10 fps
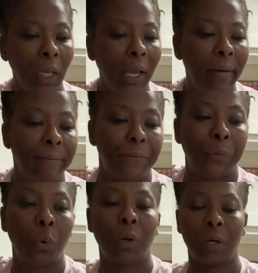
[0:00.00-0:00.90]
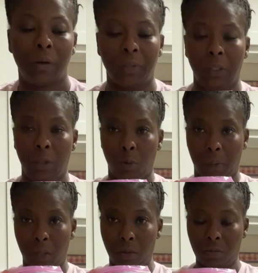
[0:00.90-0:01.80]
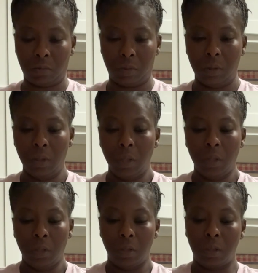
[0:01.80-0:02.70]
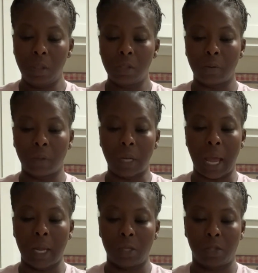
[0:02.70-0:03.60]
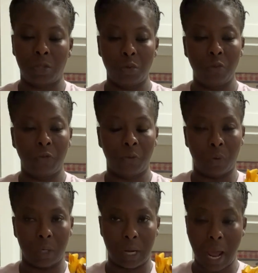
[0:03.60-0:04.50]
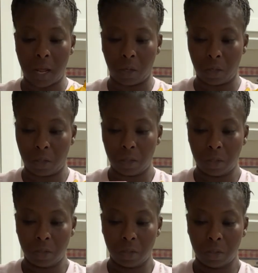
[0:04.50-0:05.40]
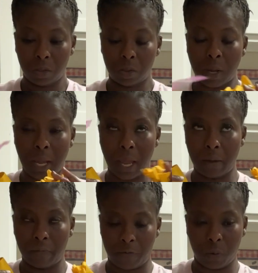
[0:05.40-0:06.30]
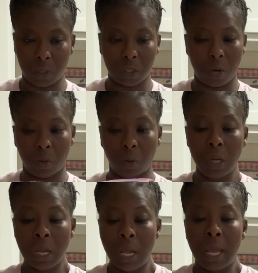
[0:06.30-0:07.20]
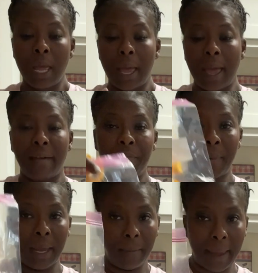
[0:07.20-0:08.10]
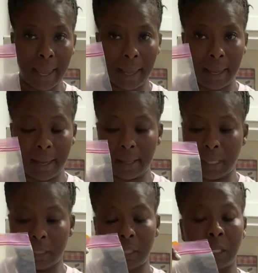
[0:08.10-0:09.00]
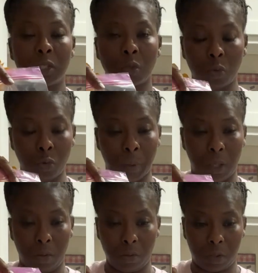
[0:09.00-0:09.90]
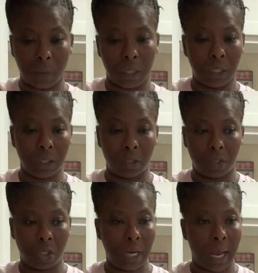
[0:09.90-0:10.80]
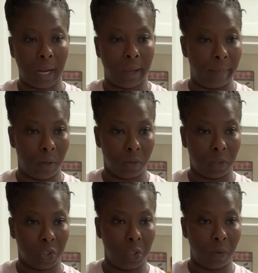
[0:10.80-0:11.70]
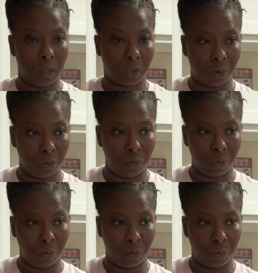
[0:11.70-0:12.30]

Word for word: and four of the little bowls. These are like two for a dollar. So I got four total. I've made a bag that says school bowls because she got a hair bowls so she went to school